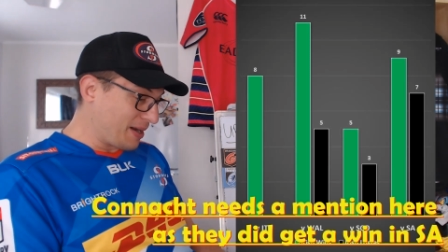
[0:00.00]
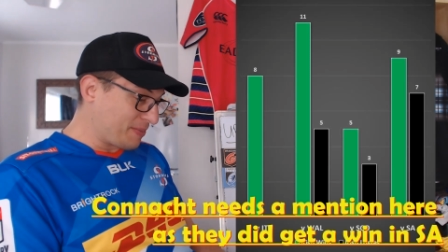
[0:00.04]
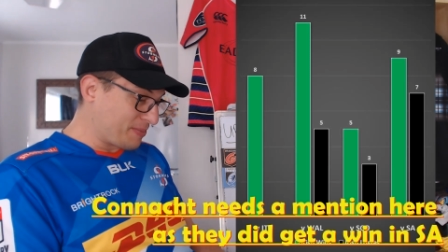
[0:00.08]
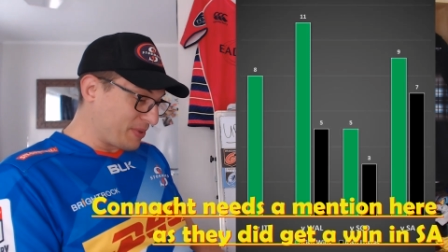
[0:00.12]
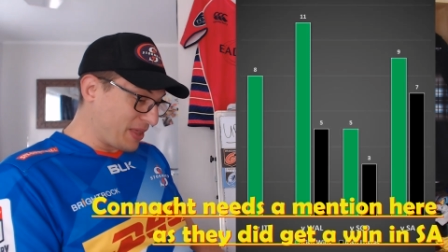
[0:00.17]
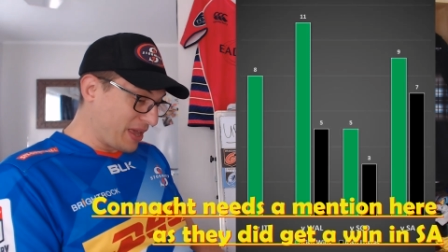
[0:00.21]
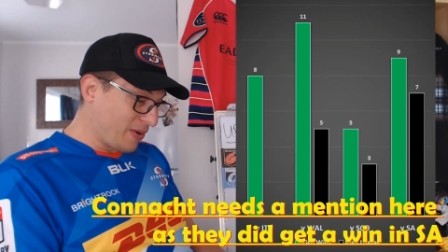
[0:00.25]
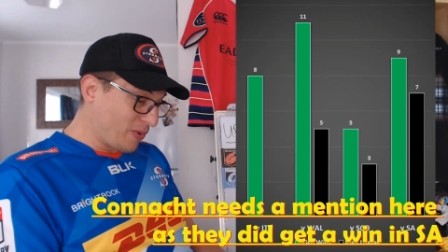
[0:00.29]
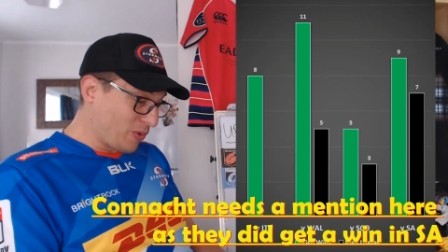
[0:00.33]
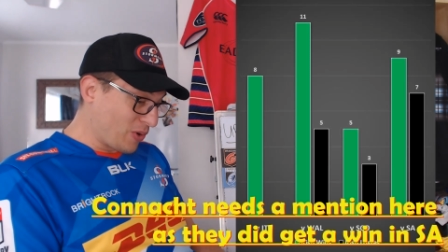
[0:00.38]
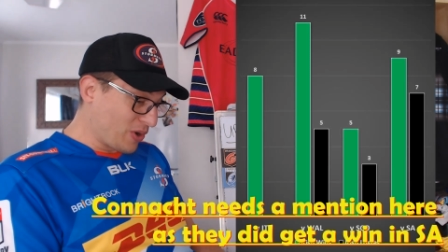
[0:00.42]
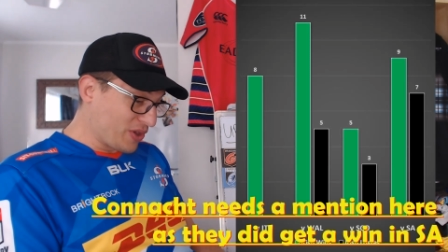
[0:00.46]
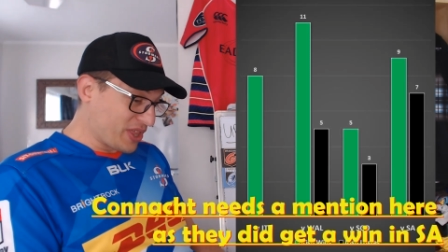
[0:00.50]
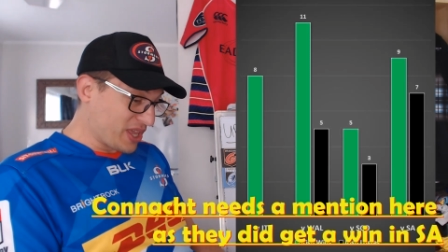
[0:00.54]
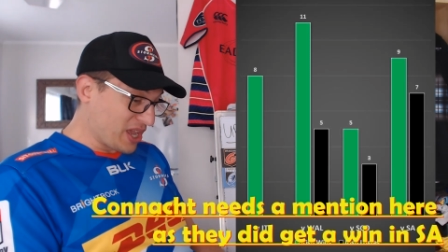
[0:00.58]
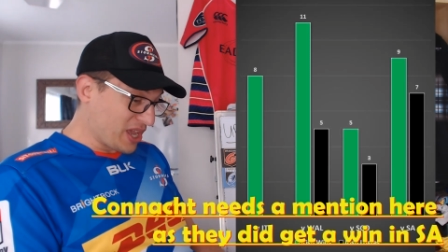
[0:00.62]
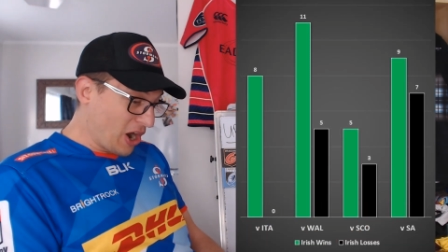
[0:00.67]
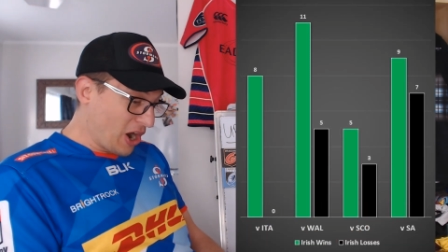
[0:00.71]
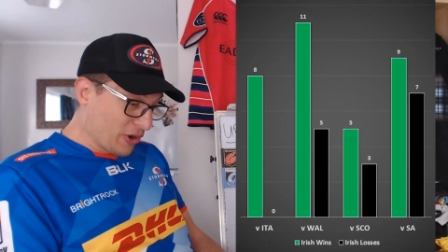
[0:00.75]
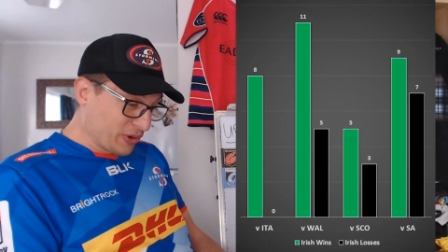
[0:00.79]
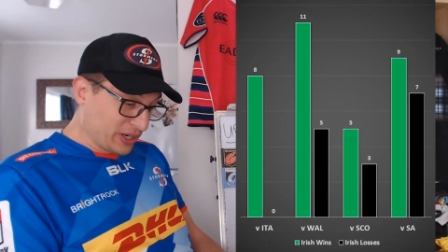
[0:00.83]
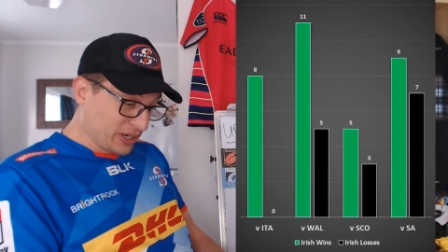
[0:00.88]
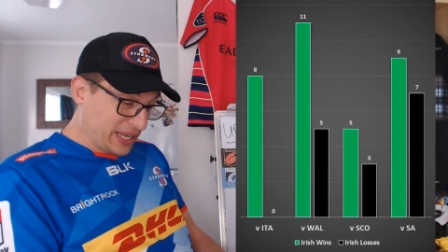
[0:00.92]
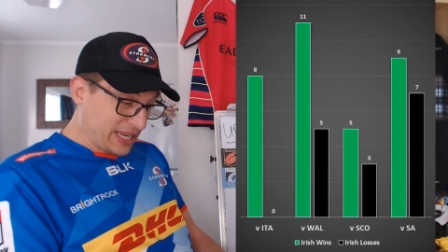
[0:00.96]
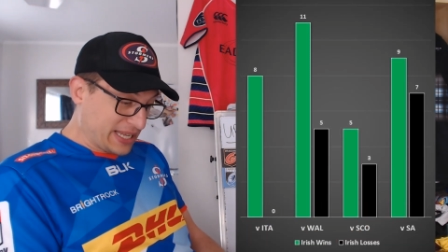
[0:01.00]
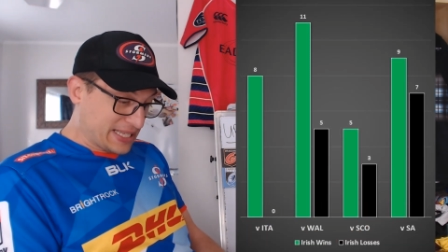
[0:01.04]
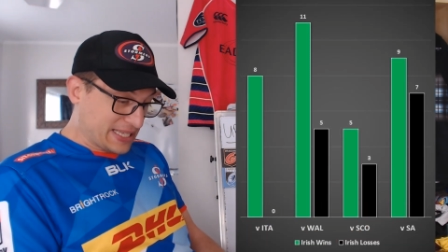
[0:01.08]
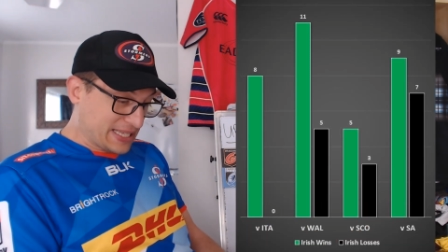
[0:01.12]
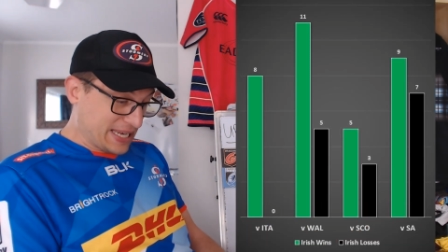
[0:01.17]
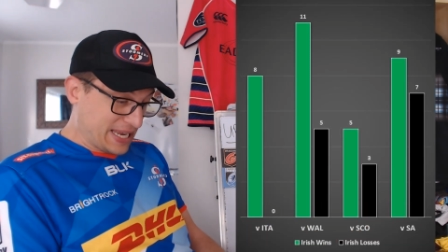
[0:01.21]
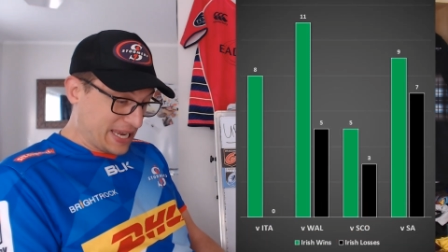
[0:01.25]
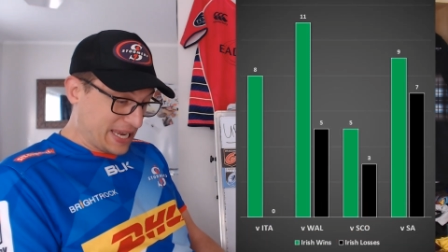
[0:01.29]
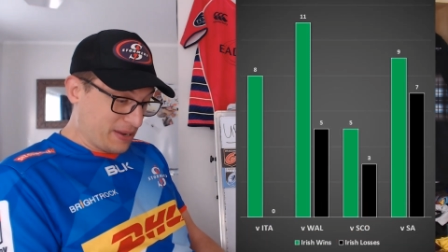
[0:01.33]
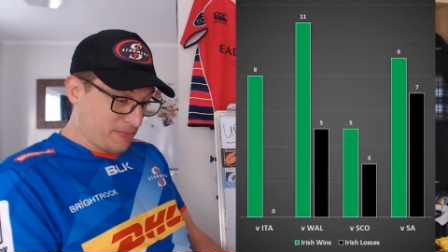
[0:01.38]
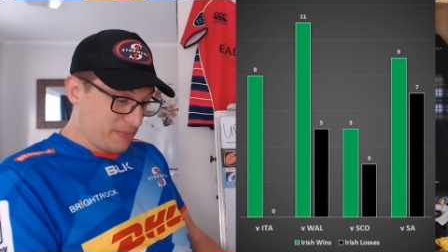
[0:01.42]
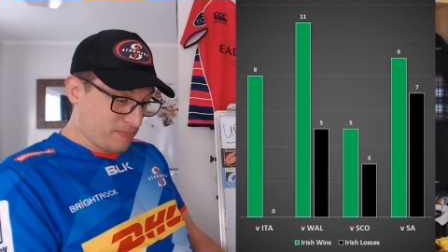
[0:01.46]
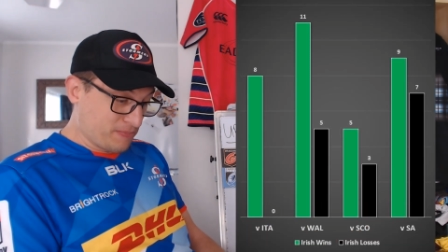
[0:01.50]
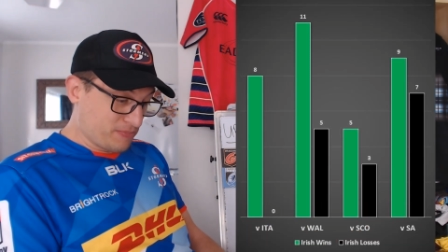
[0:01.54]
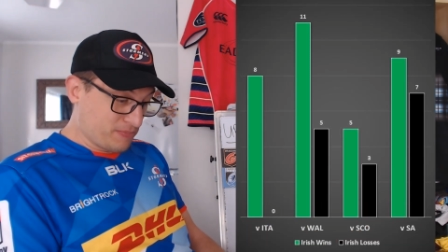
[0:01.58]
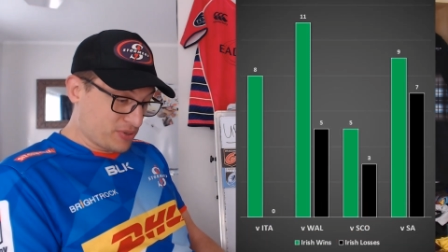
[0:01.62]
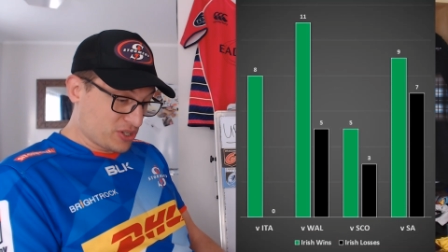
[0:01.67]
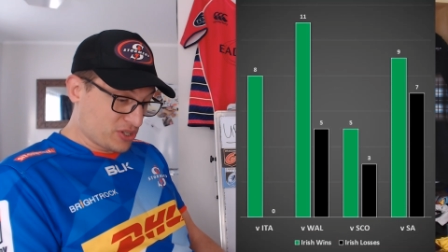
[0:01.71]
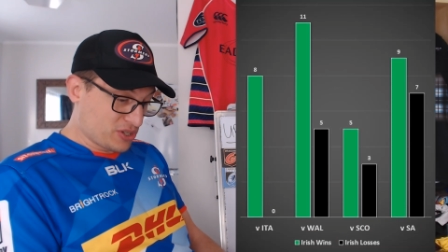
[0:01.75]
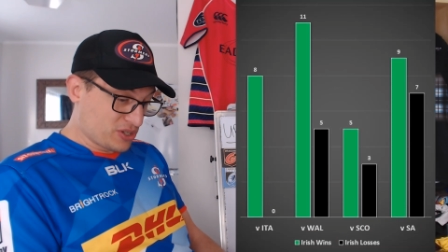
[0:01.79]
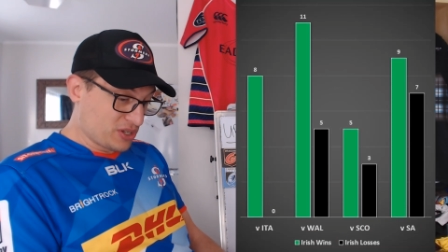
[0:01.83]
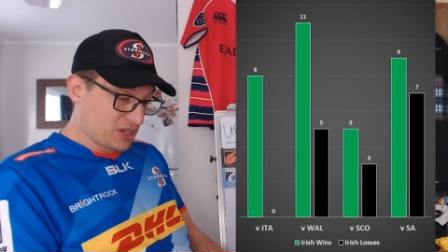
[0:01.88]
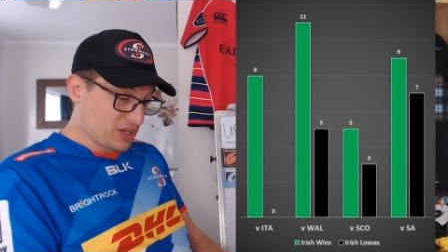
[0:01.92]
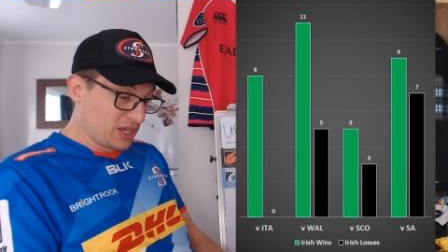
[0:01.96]
They were the only
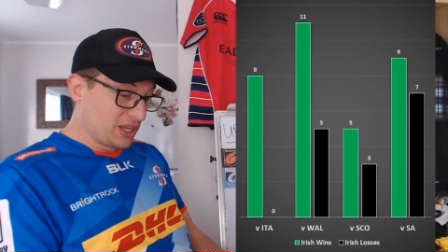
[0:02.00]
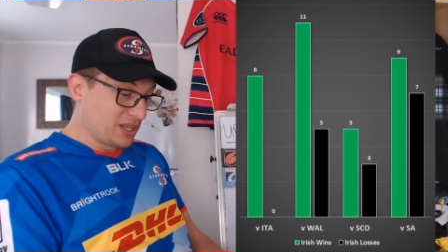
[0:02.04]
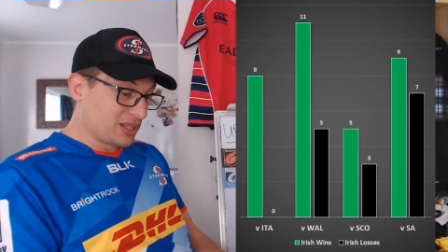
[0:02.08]
teams